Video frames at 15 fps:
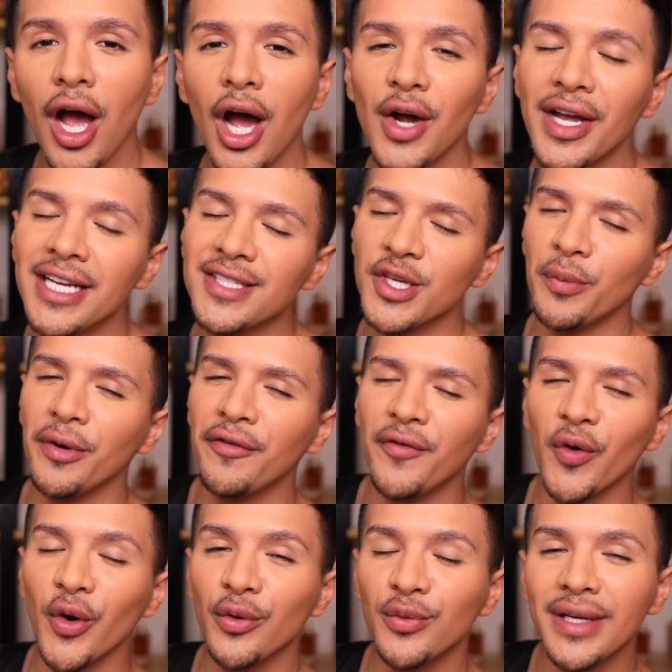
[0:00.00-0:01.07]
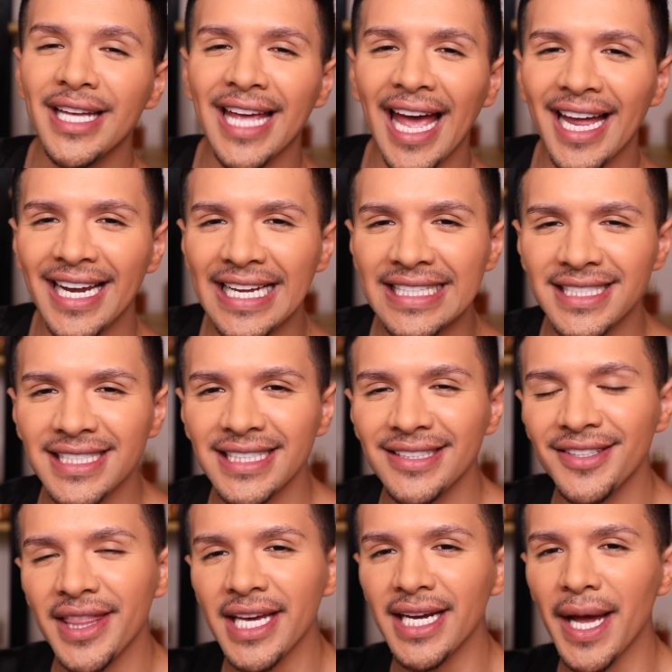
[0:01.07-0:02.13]
Okay, so before we get
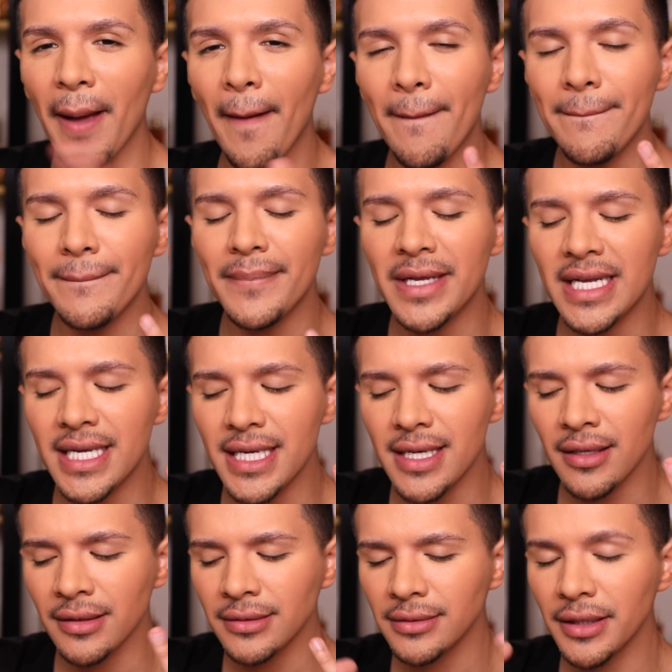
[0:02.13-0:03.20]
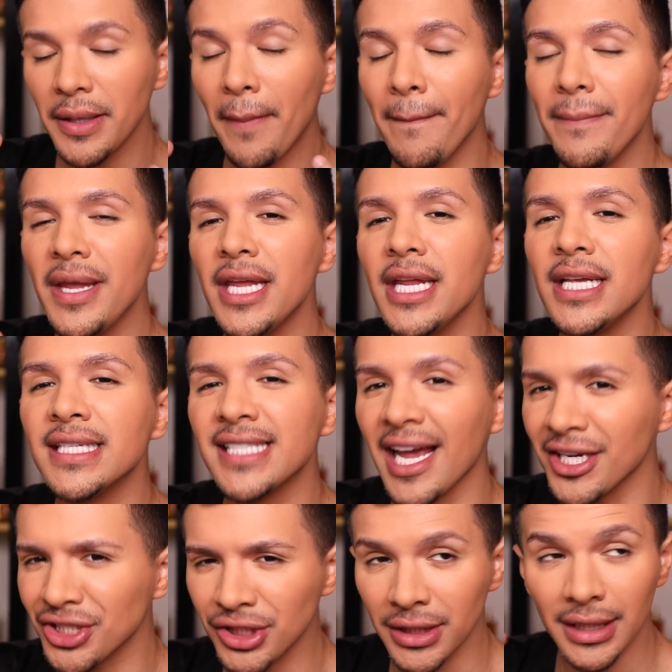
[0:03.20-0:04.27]
into the mm, the meaty
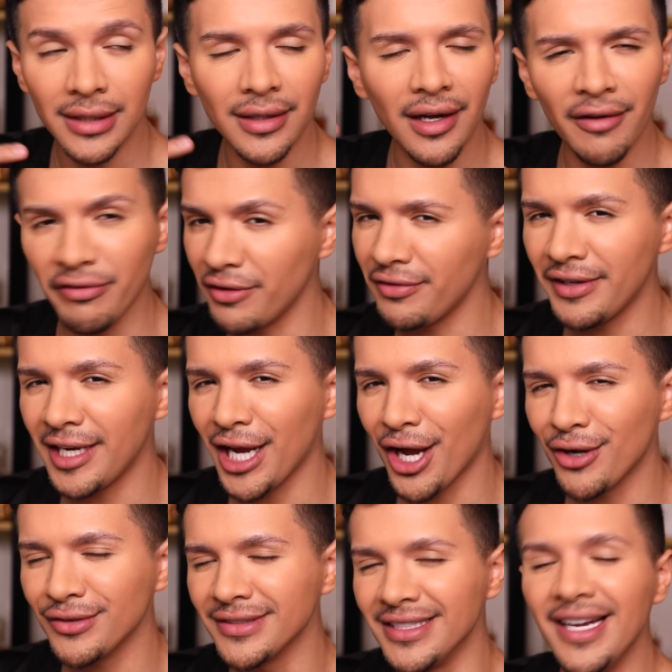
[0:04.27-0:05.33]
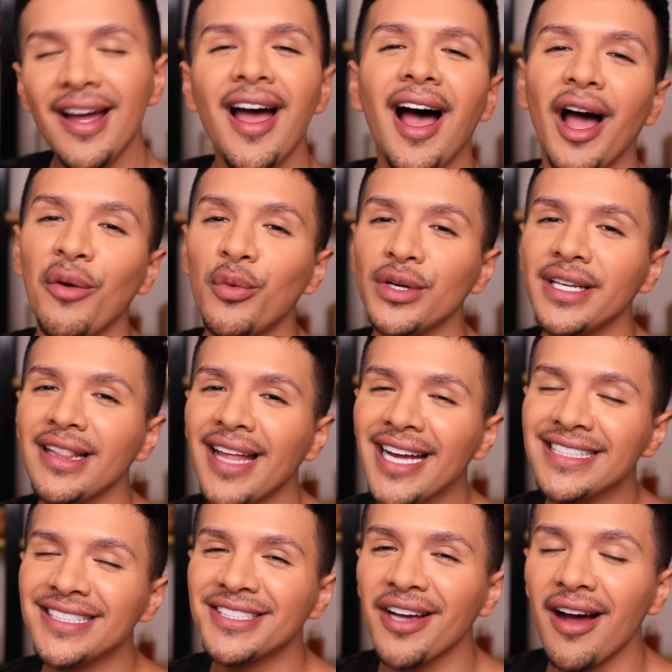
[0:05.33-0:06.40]
section of the video, I would
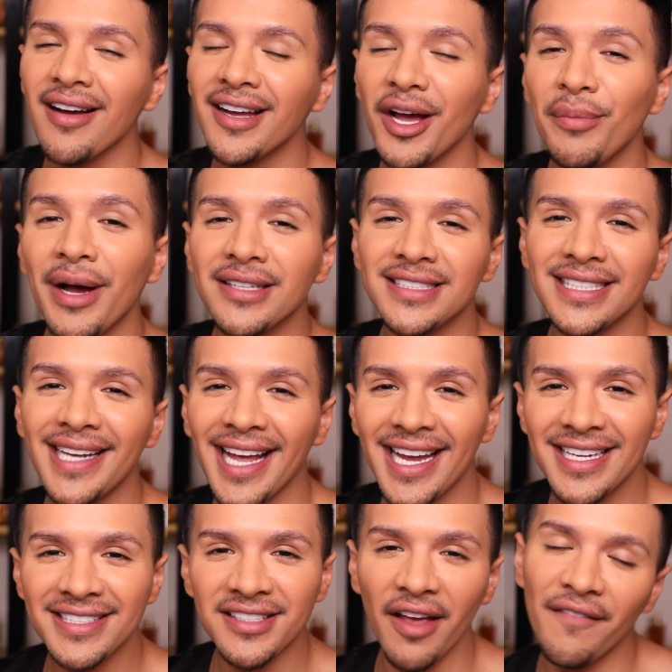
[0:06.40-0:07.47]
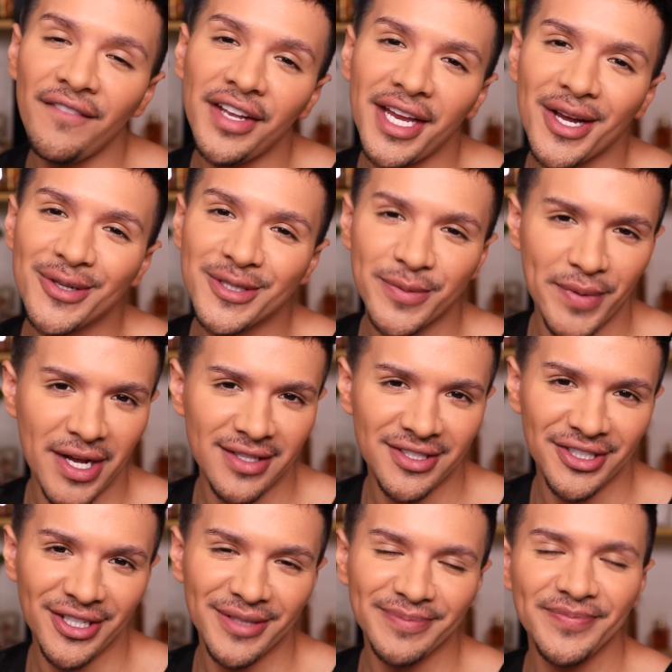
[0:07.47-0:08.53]
like to talk about today's video
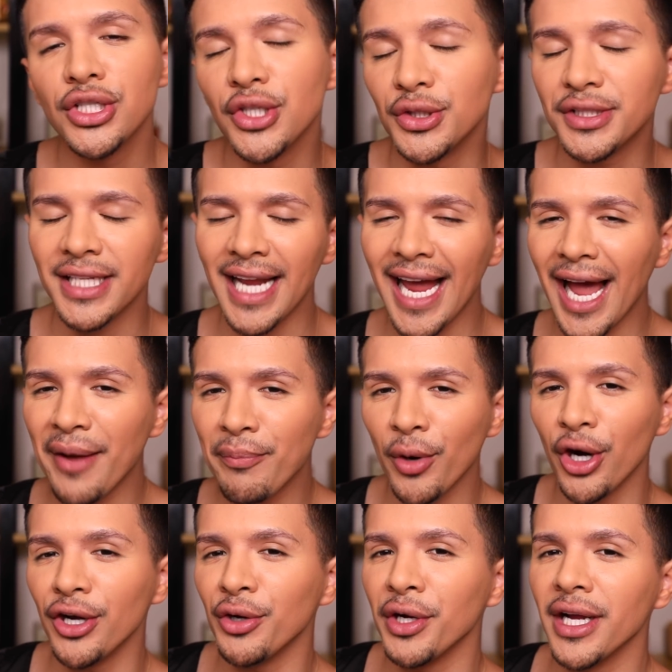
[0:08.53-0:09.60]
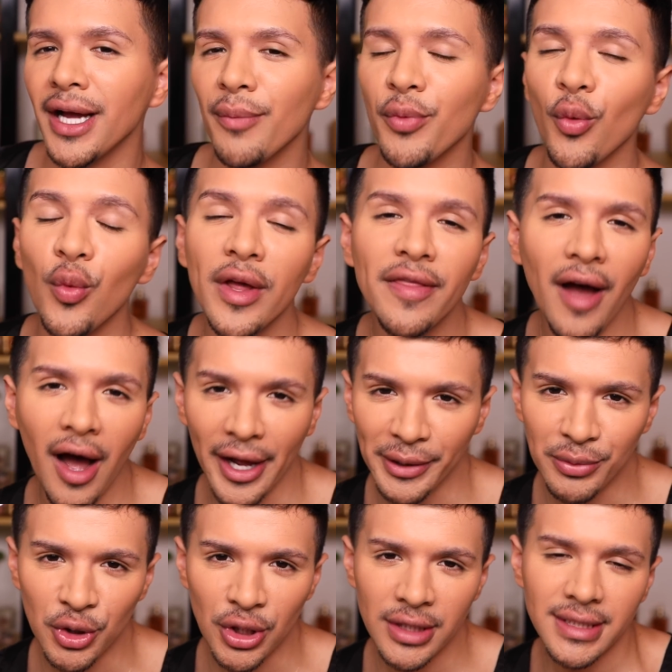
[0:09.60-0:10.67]
sponsor. So today I'm partnering up with
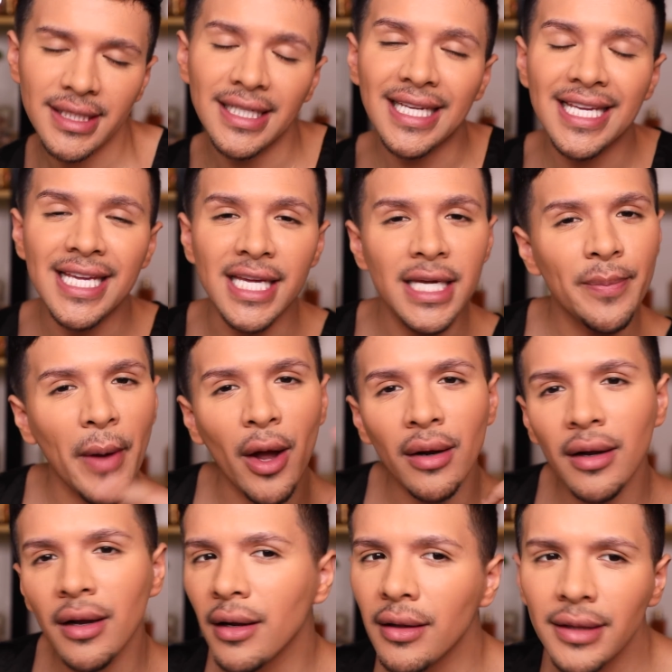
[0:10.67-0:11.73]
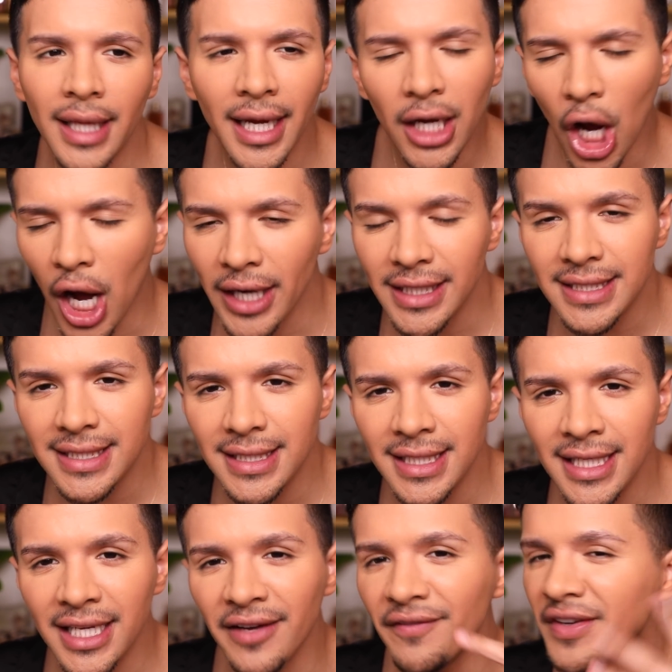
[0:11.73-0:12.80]
Audible to keep like
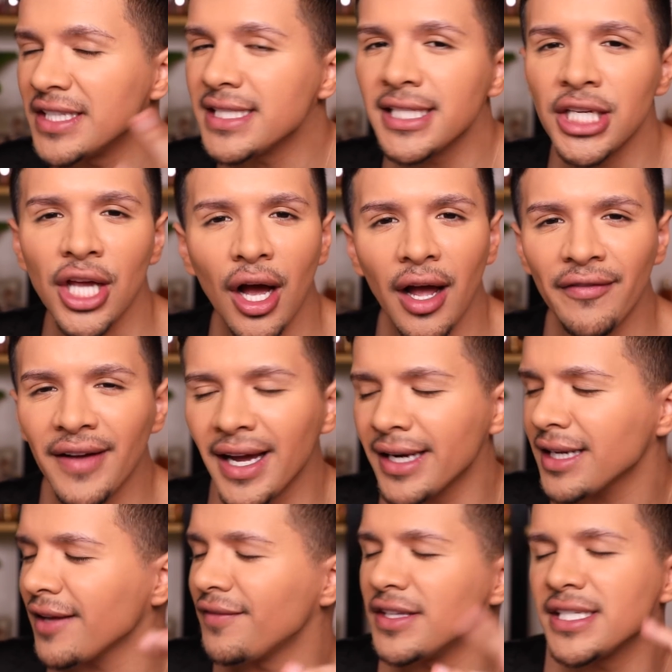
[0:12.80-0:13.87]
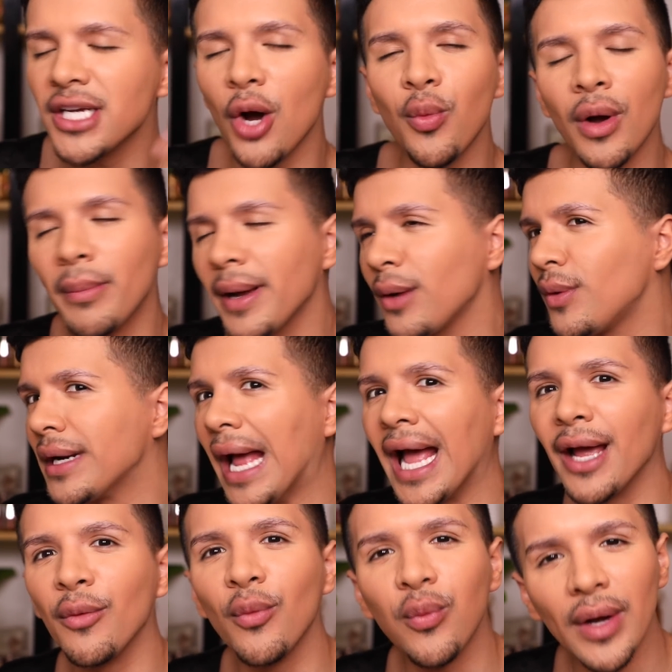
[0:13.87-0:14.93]
honestly convincing y'all. If I gotta convince y'all one by one,
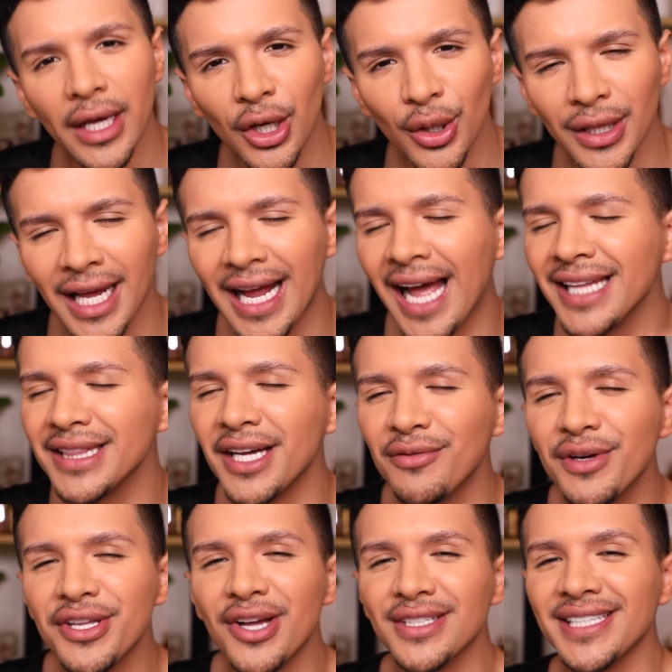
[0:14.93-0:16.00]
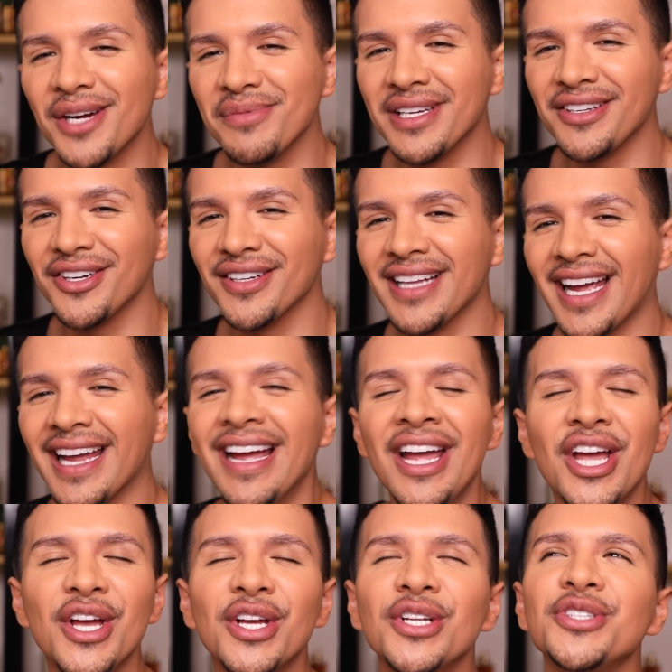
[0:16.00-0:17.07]
I will. Like I love when y'all tell me you're like,
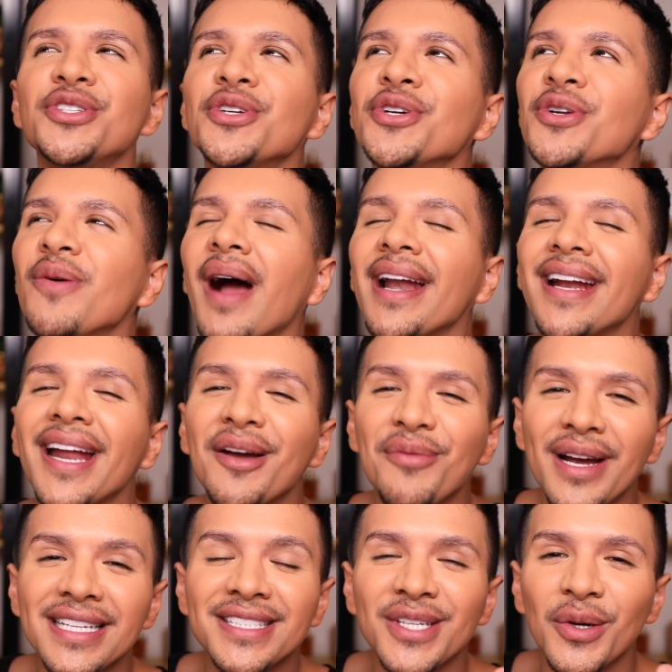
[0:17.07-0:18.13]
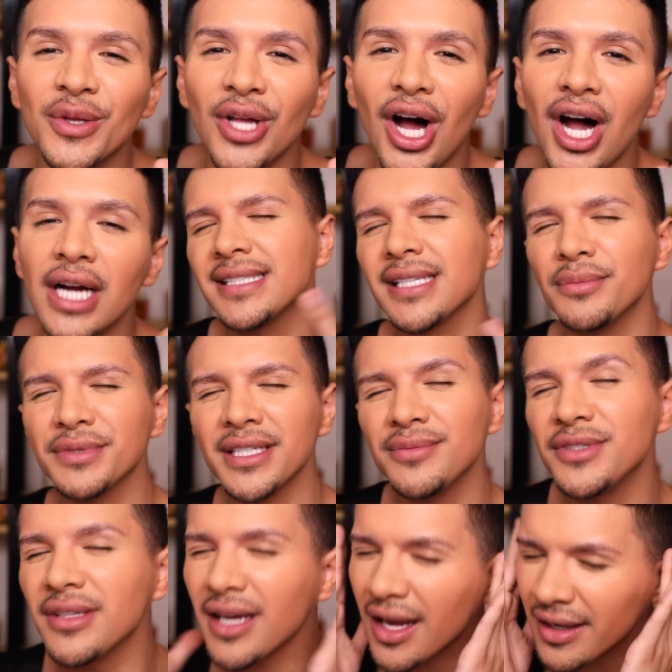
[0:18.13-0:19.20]
dude, why did I wait so long?
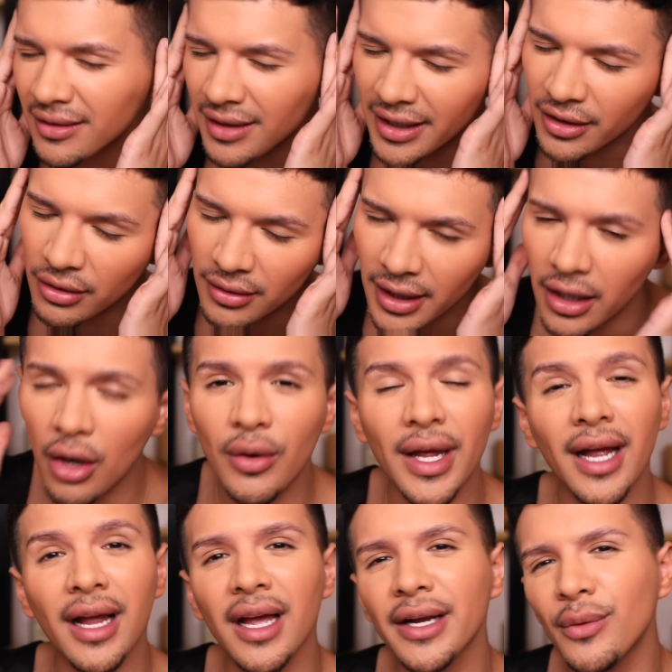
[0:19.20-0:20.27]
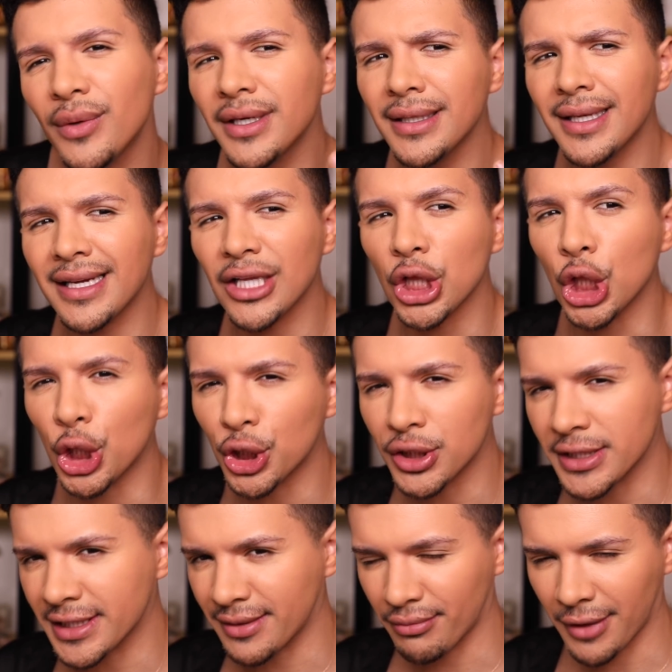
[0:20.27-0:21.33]
Sometimes you kind of like, you're like, okay, I kind of want to like
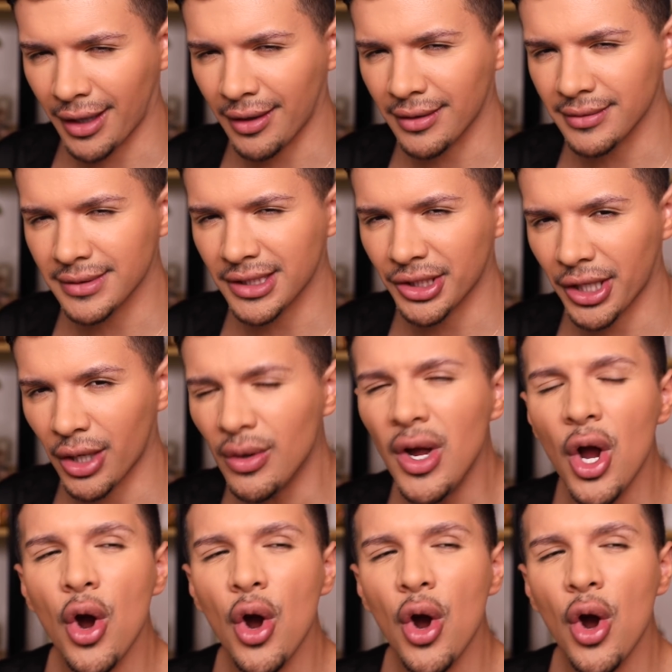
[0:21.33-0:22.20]
learn some things, you know?